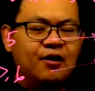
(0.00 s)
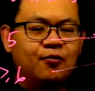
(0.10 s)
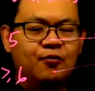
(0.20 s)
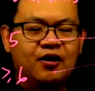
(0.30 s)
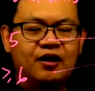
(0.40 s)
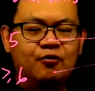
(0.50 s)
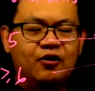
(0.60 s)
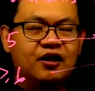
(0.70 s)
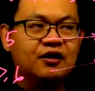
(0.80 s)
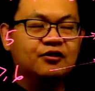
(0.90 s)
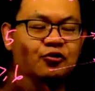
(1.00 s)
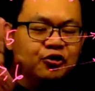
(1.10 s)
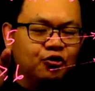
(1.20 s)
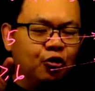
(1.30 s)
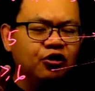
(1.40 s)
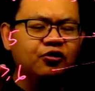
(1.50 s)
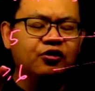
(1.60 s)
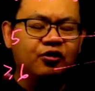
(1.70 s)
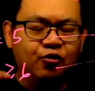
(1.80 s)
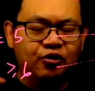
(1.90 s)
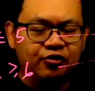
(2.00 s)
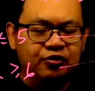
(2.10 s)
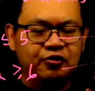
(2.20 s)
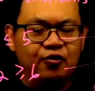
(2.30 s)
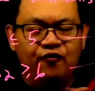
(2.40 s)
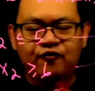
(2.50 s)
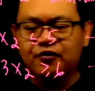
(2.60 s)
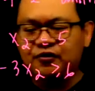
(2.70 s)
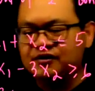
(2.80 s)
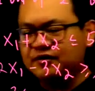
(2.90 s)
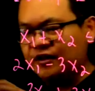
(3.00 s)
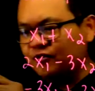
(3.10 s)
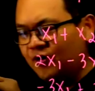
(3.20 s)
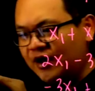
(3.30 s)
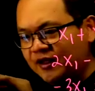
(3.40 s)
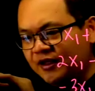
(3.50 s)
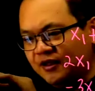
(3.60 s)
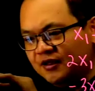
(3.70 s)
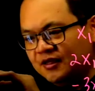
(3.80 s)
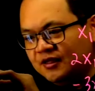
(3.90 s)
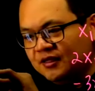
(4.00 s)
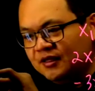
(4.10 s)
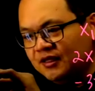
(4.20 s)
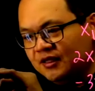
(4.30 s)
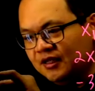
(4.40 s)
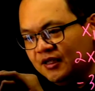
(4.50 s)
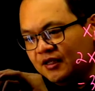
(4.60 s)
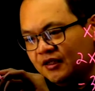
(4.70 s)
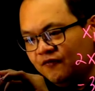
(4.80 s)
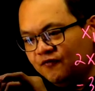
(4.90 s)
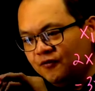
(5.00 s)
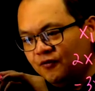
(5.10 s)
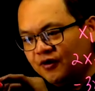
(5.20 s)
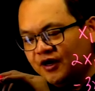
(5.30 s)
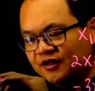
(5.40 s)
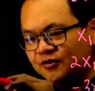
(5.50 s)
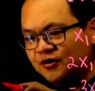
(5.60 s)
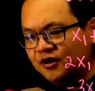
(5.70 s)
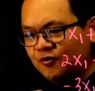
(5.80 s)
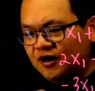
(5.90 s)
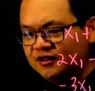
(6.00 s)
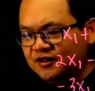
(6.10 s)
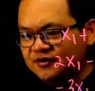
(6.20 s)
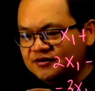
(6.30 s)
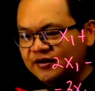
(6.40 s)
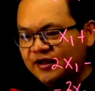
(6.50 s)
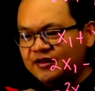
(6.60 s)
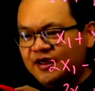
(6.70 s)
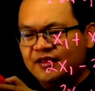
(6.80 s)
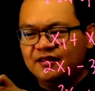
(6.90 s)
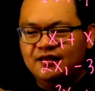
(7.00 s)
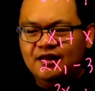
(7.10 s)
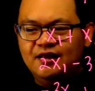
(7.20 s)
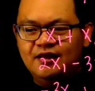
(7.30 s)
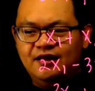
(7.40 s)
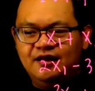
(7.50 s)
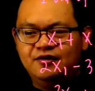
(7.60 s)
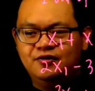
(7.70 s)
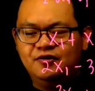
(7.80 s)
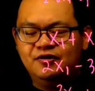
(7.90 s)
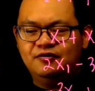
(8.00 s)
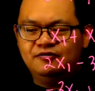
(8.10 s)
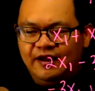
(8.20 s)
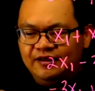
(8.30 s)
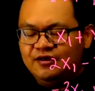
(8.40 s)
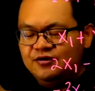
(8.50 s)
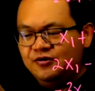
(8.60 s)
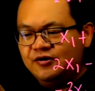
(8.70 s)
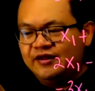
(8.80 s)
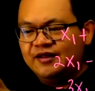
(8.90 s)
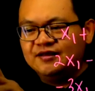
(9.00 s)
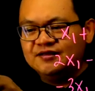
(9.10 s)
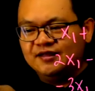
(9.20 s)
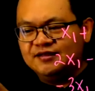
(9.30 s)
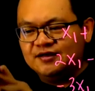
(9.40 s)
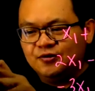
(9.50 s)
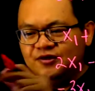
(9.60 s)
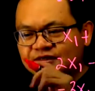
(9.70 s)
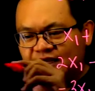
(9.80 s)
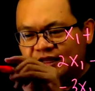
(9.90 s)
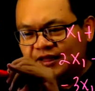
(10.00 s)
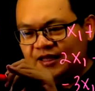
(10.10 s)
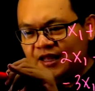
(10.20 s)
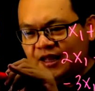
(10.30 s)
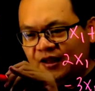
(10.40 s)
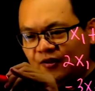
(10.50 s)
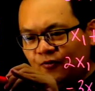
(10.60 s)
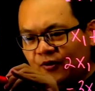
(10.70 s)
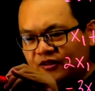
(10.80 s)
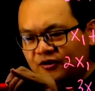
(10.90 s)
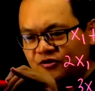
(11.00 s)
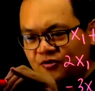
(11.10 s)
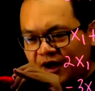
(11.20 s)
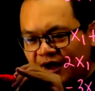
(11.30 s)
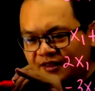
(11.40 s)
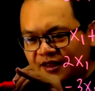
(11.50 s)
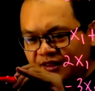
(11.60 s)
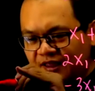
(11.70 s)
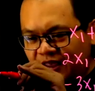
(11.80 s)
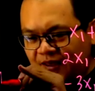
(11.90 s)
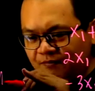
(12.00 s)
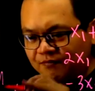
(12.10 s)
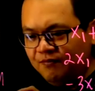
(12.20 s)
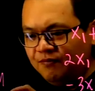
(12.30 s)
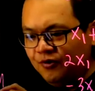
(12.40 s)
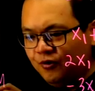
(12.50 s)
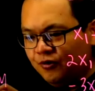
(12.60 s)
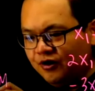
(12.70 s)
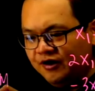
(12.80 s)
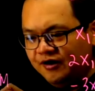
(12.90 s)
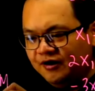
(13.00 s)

will turn on or turn off your constraint. Why? If you look at your equality constraint and your right hand side is a constant, whether you add an m or